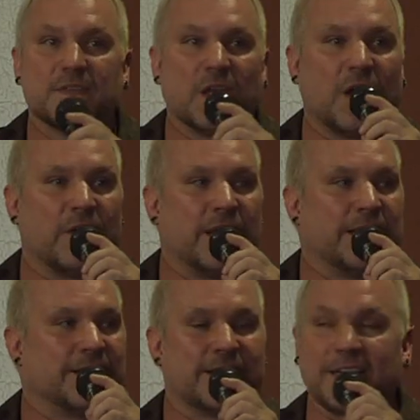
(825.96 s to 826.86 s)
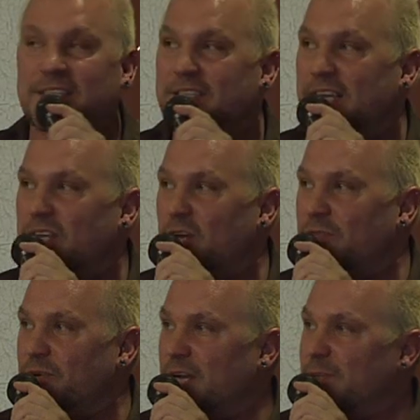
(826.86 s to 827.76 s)
All right, I'd like to thank you all
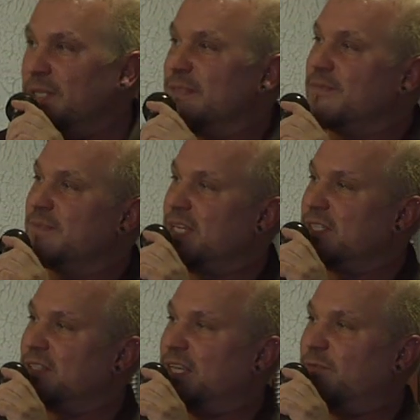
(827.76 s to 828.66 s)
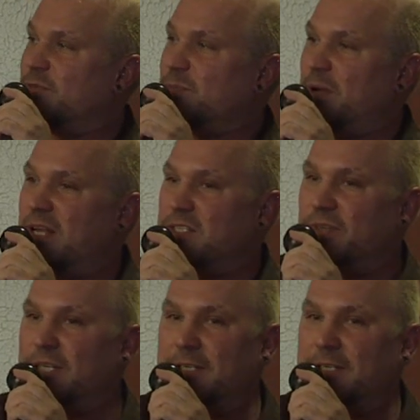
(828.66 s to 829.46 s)
for coming. I'd like to thank you for sponsoring.